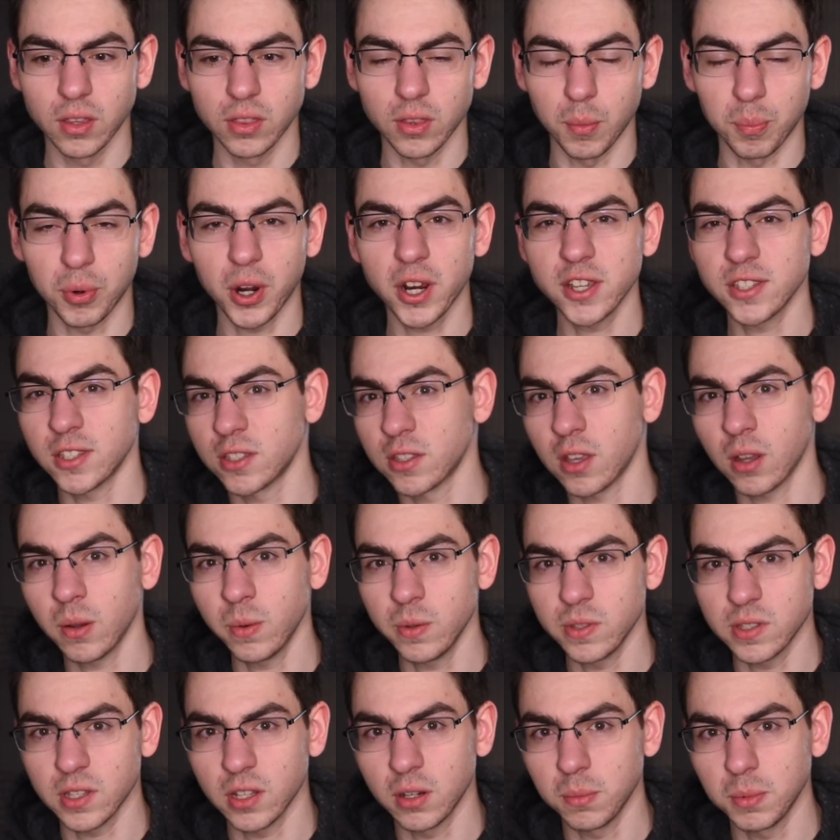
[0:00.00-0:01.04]
the price is
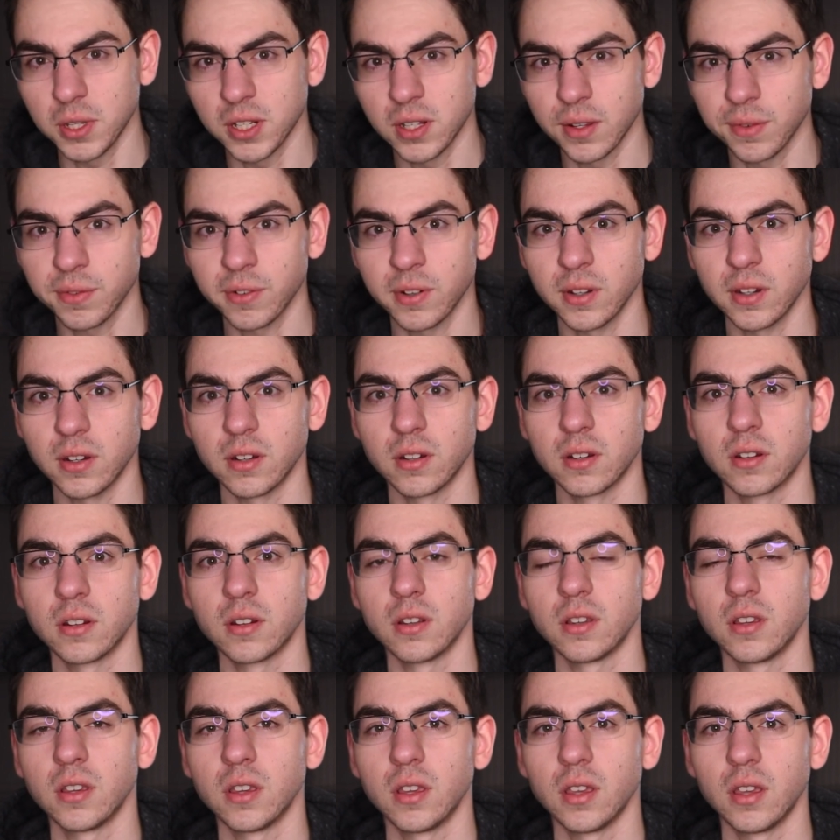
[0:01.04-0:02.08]
always going to be different,
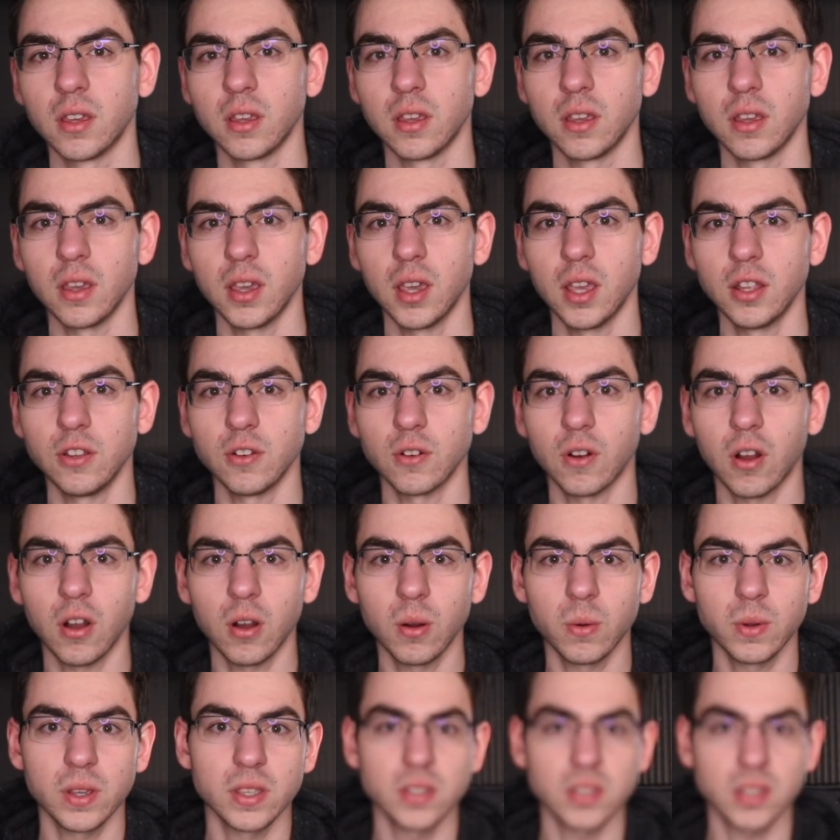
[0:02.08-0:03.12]
and you're
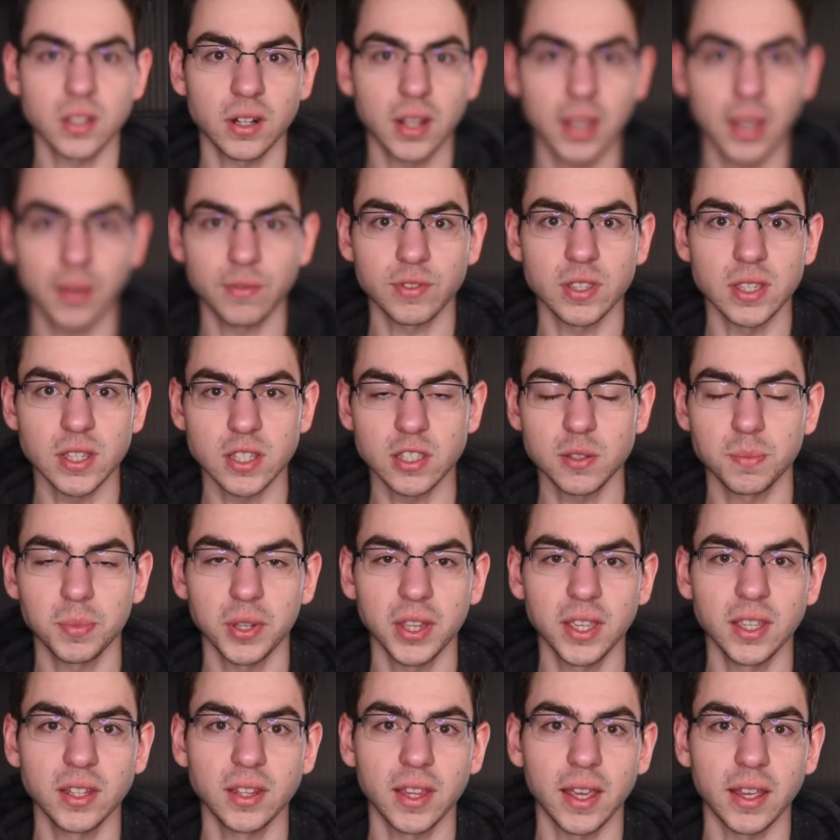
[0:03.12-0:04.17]
always going to have to
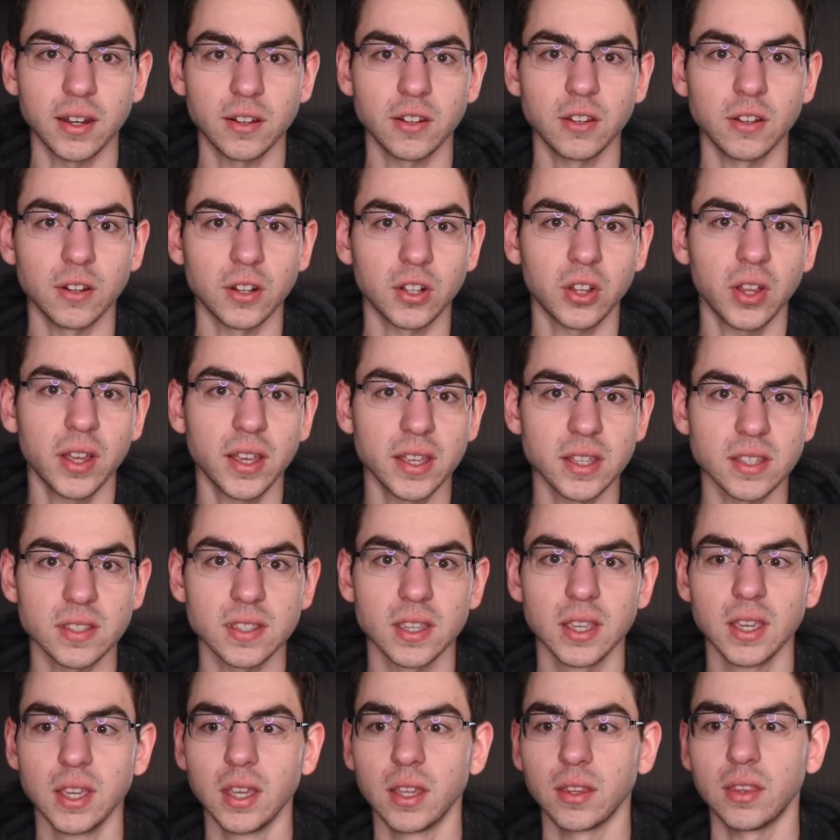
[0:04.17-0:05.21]
explain that to your
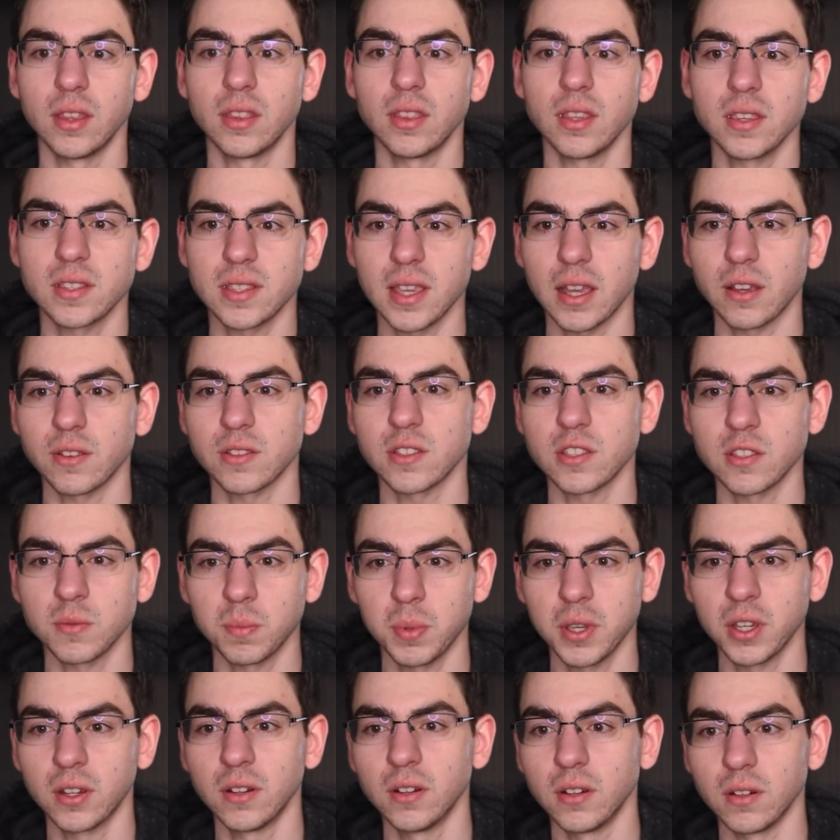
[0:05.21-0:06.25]
clients that this house is
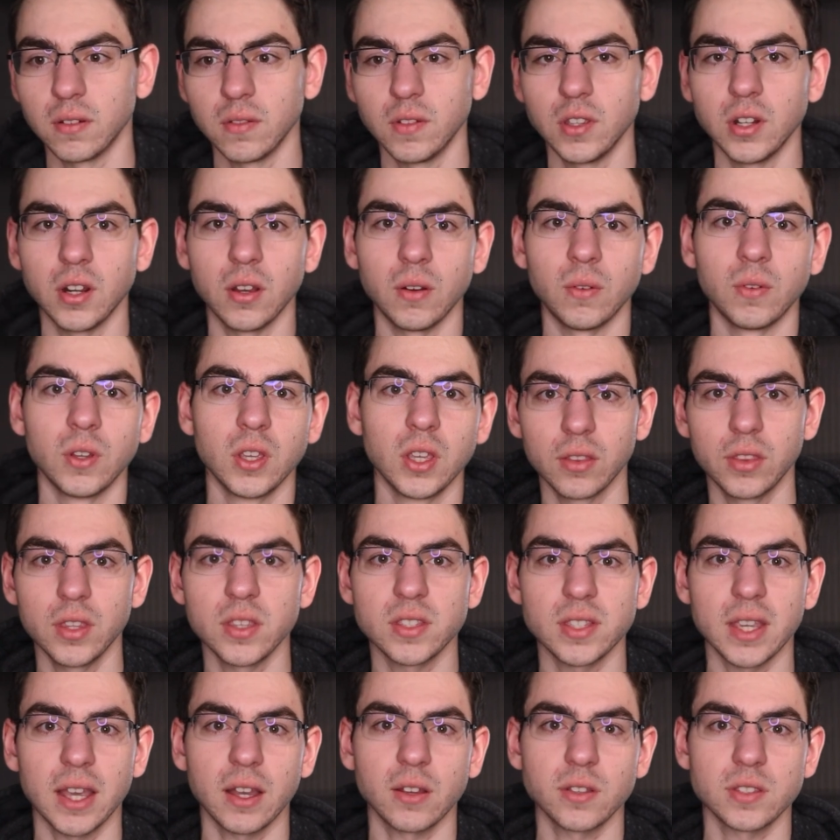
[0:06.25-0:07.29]
bigger.
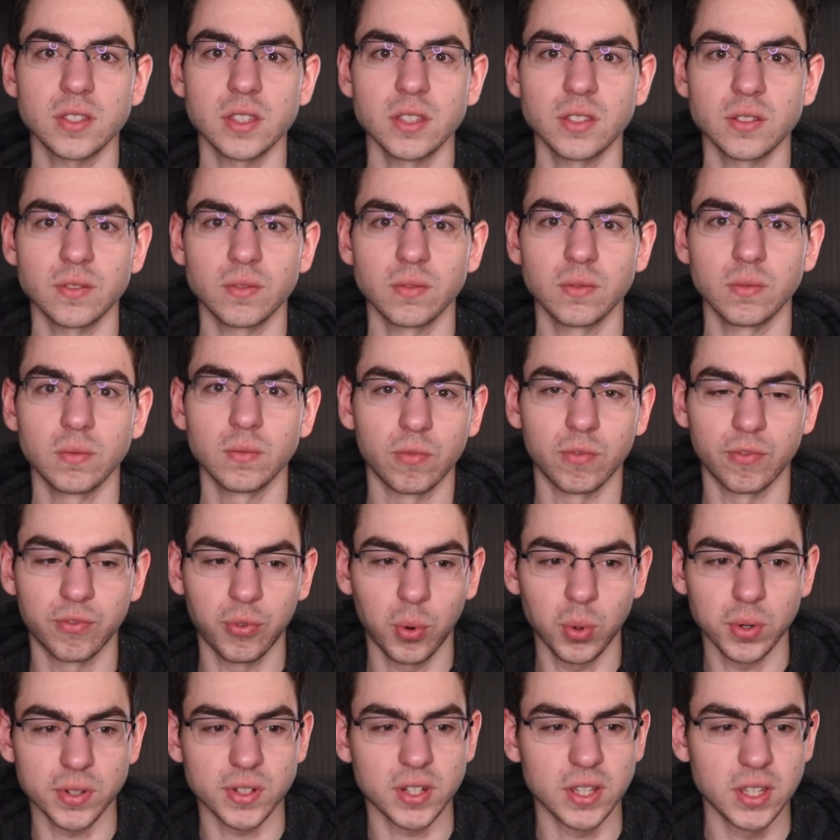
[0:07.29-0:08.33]
This house is
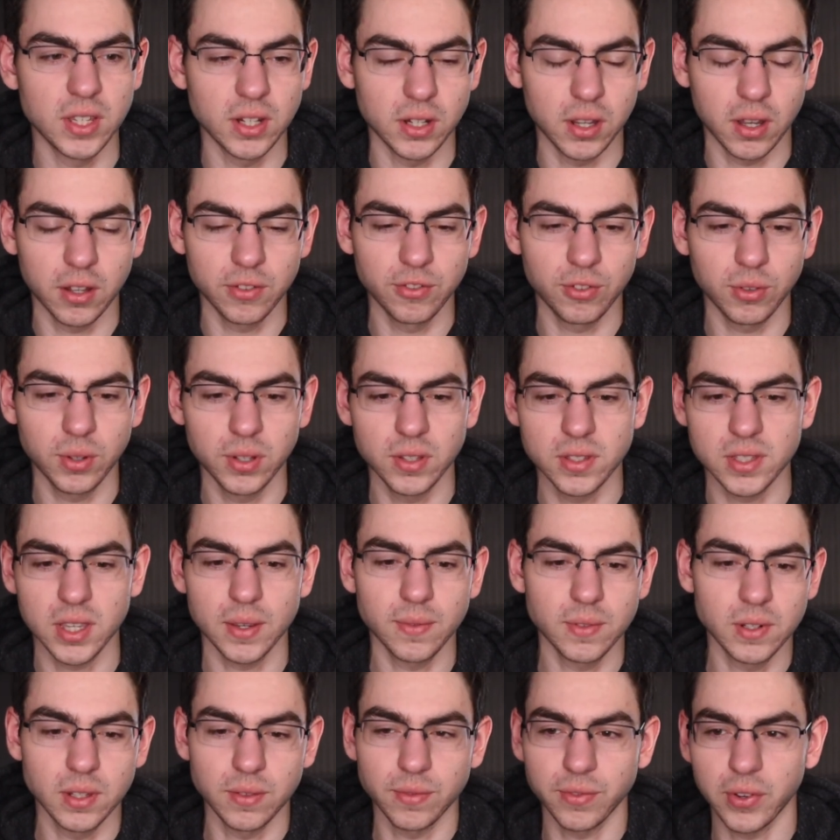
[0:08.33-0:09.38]

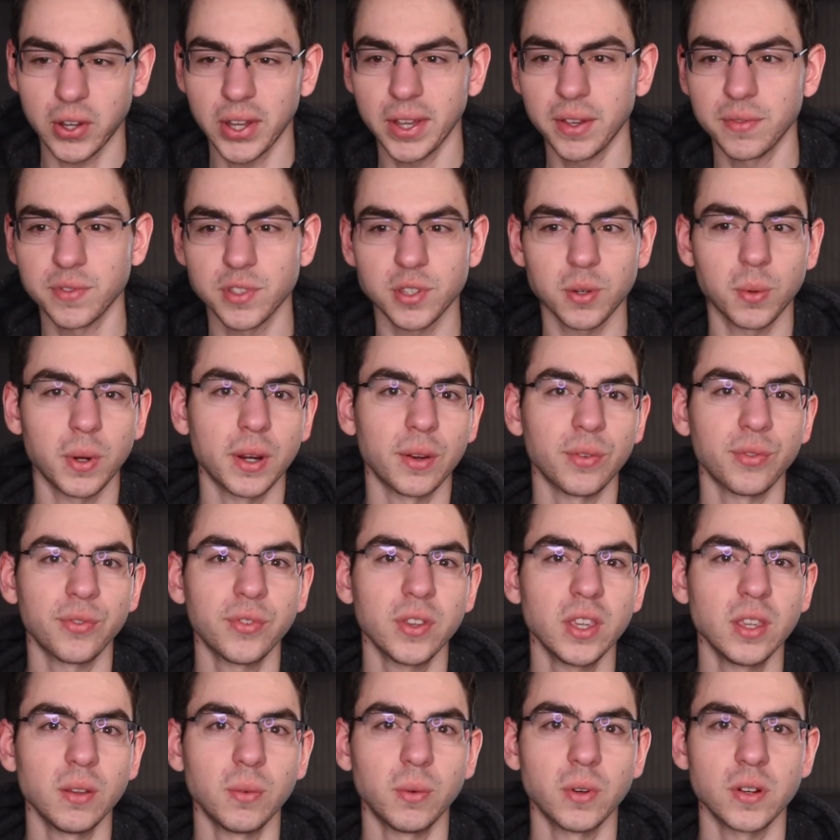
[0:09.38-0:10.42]
1,475 square
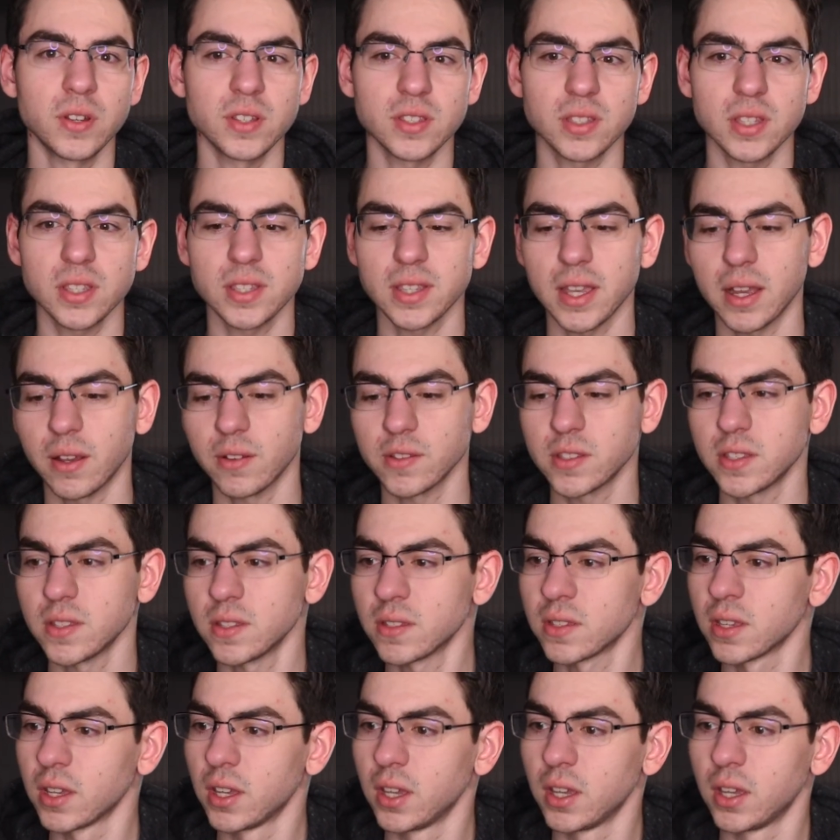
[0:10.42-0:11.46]
feet, whereas this house
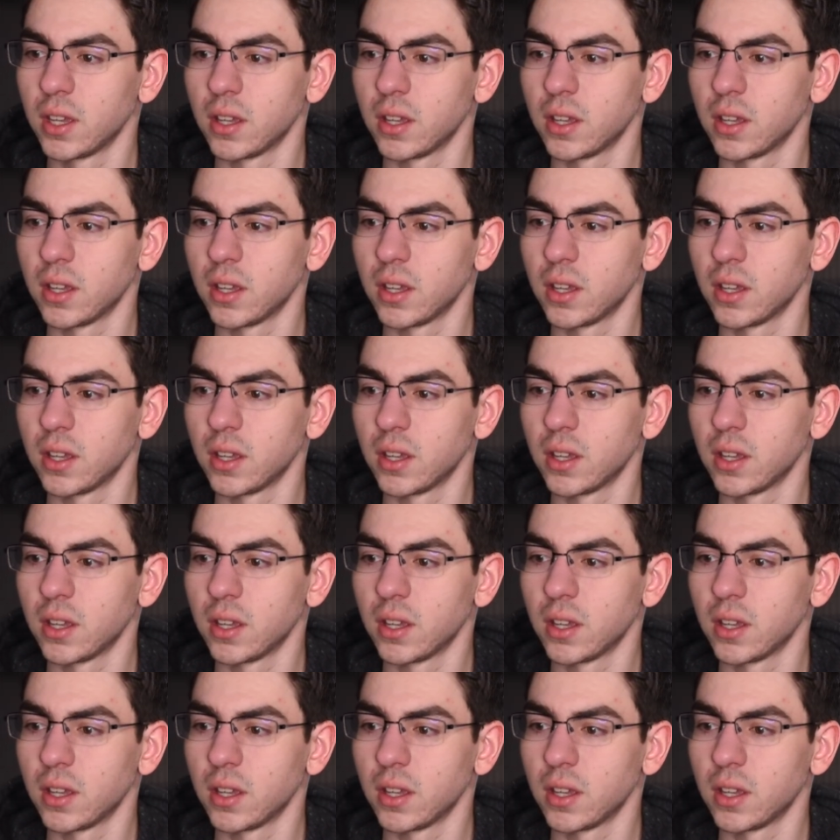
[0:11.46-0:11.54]
is